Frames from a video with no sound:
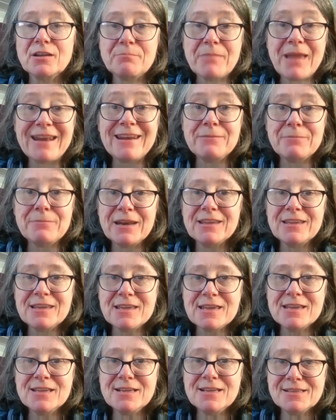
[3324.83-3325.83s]
many many
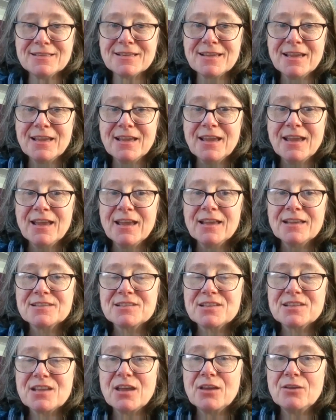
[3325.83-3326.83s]
years
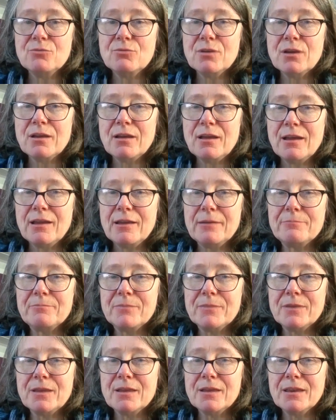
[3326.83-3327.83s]
so
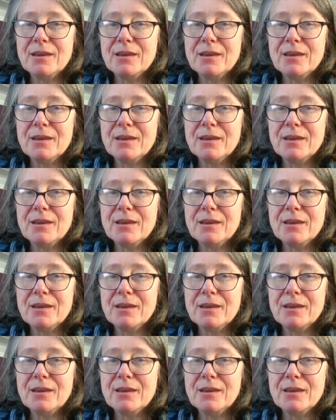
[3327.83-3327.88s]
um,